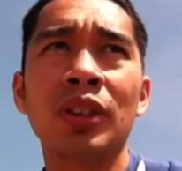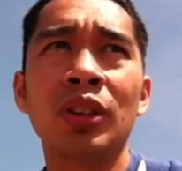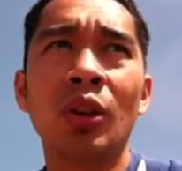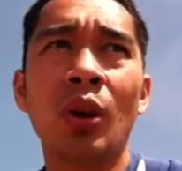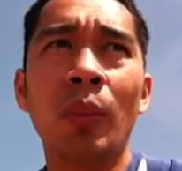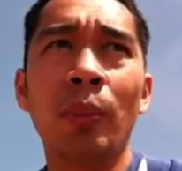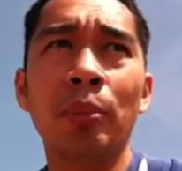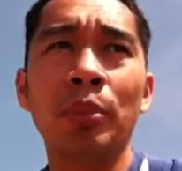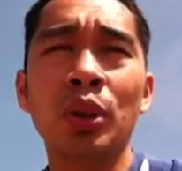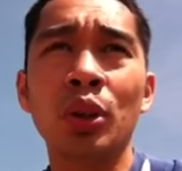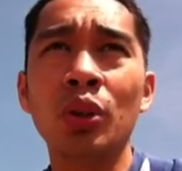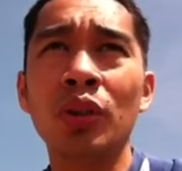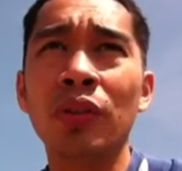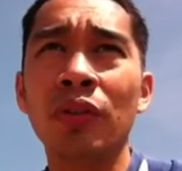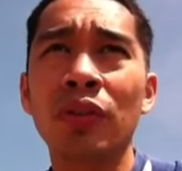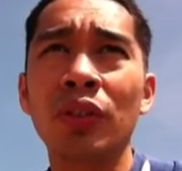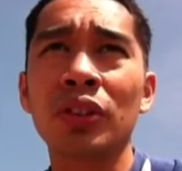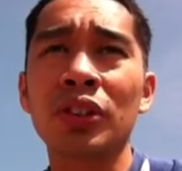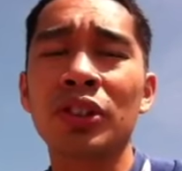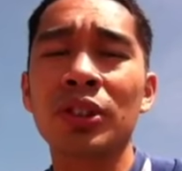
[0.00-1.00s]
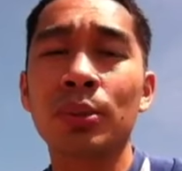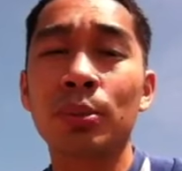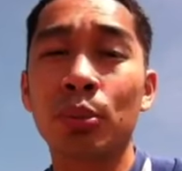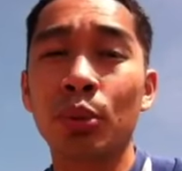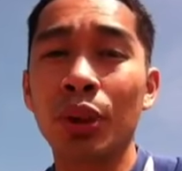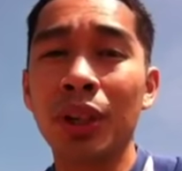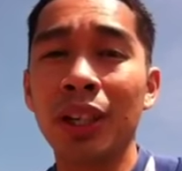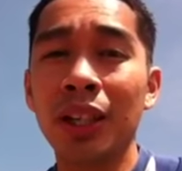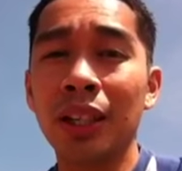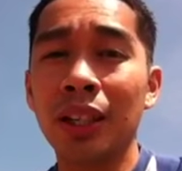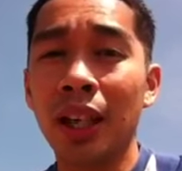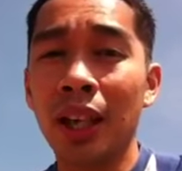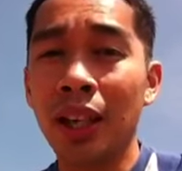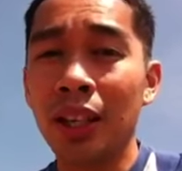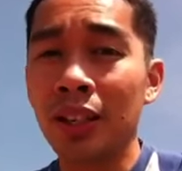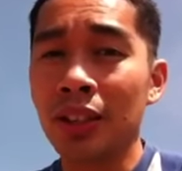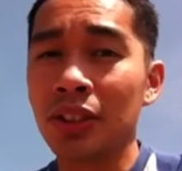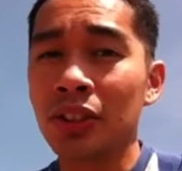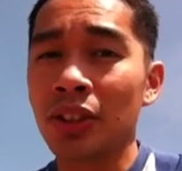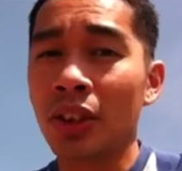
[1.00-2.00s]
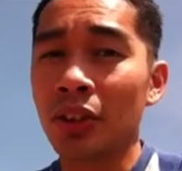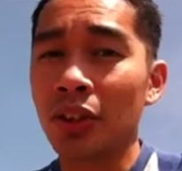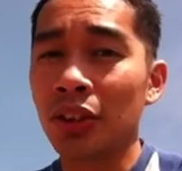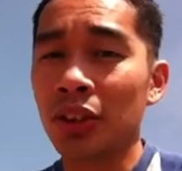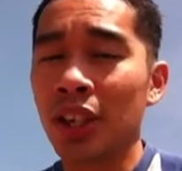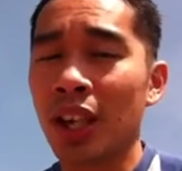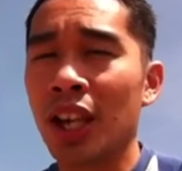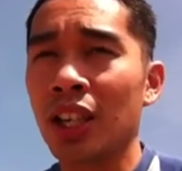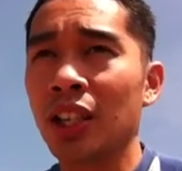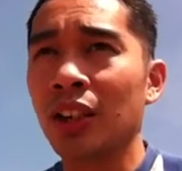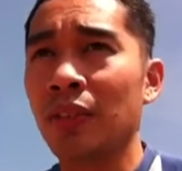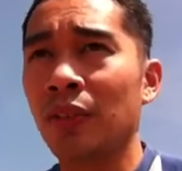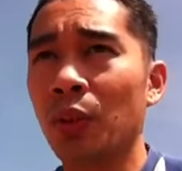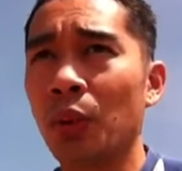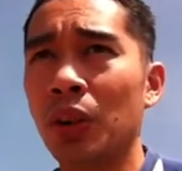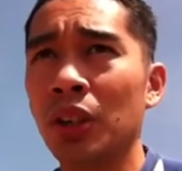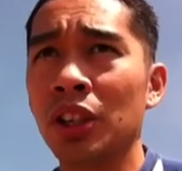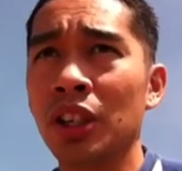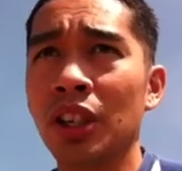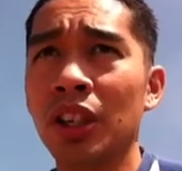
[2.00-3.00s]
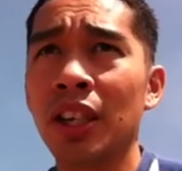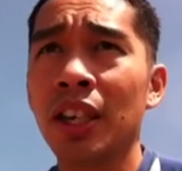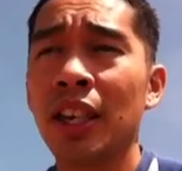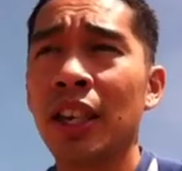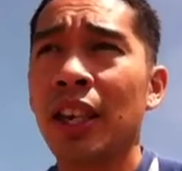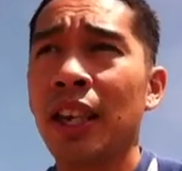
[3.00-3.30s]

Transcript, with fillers: a beautiful spring day in Southern California.